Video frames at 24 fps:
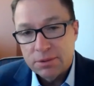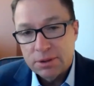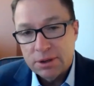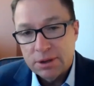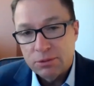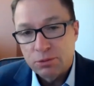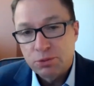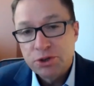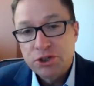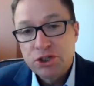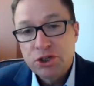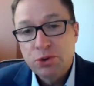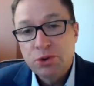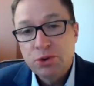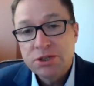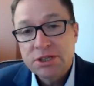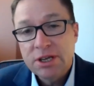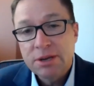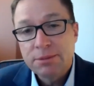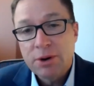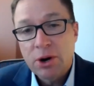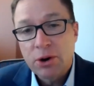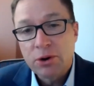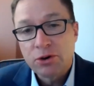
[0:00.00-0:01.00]
reduce the
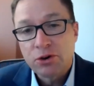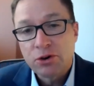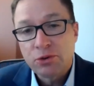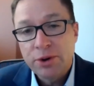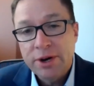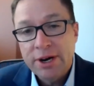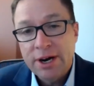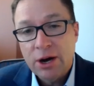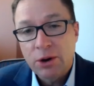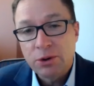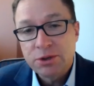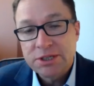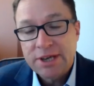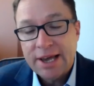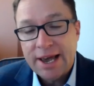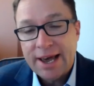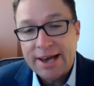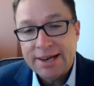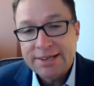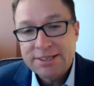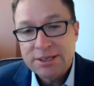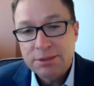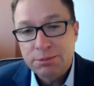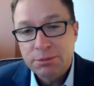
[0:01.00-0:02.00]
amount of greenhouse
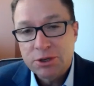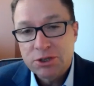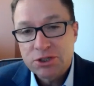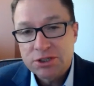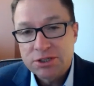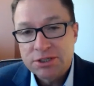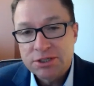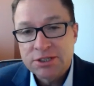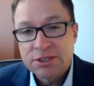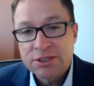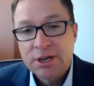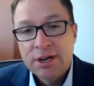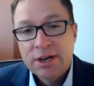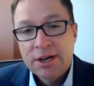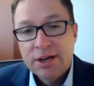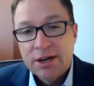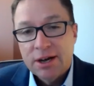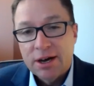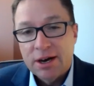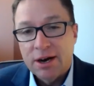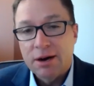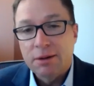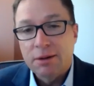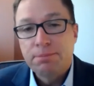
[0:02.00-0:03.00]
gas emissions.
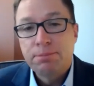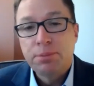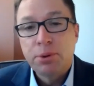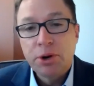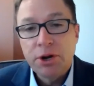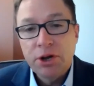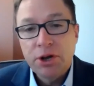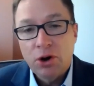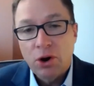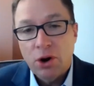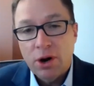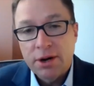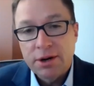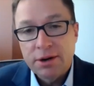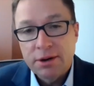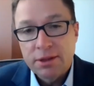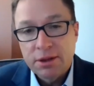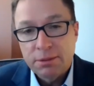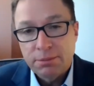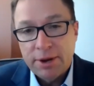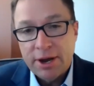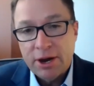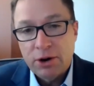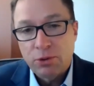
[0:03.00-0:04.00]
Putting on the
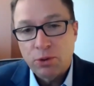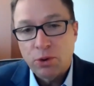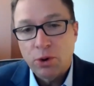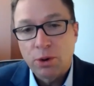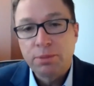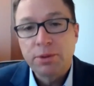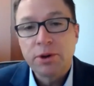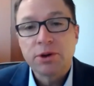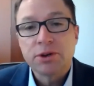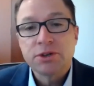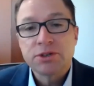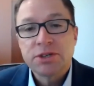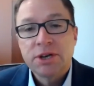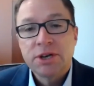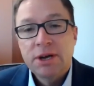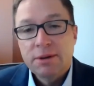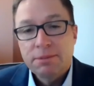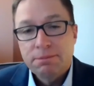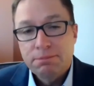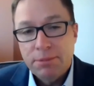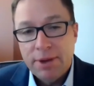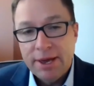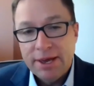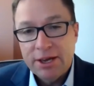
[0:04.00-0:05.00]
microbials,
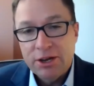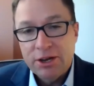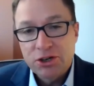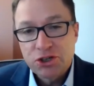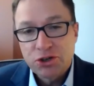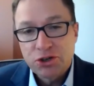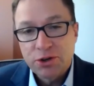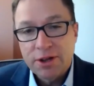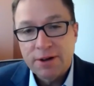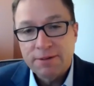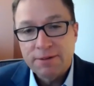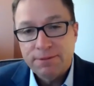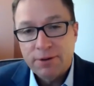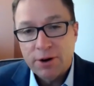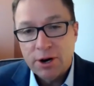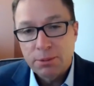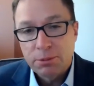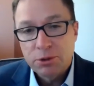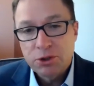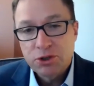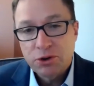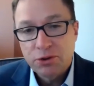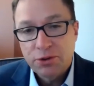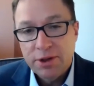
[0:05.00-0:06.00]
making sure that
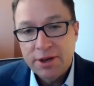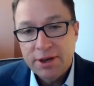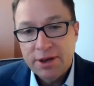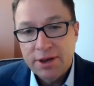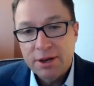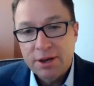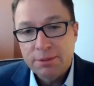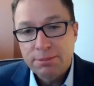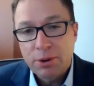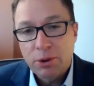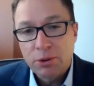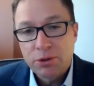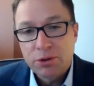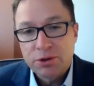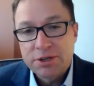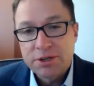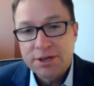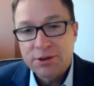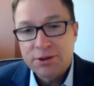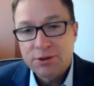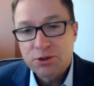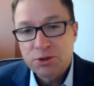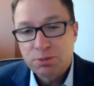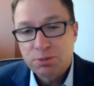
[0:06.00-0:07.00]
farmers are thinking about their
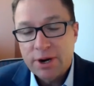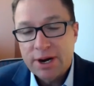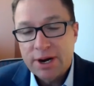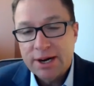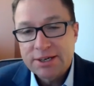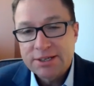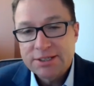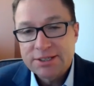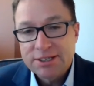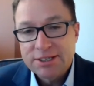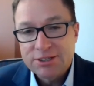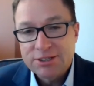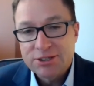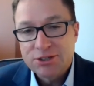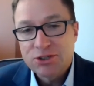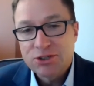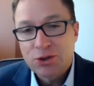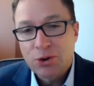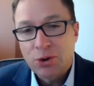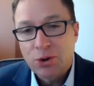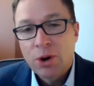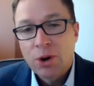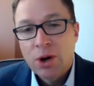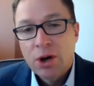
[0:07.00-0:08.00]
tillage practices. And
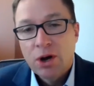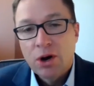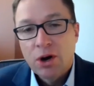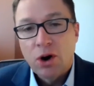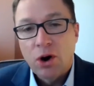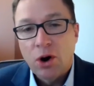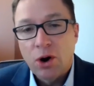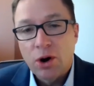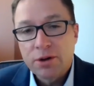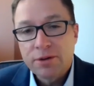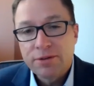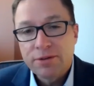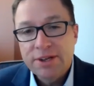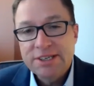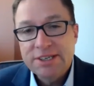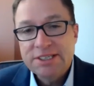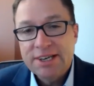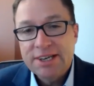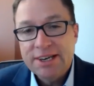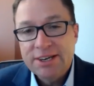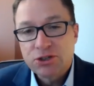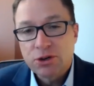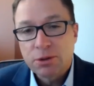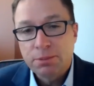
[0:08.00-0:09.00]
so all of these
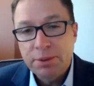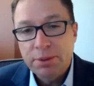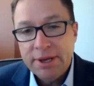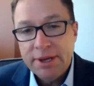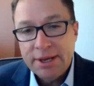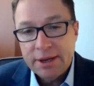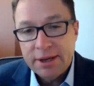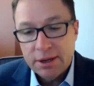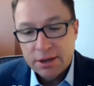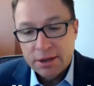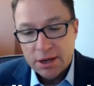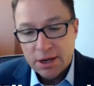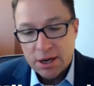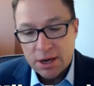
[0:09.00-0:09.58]
things are being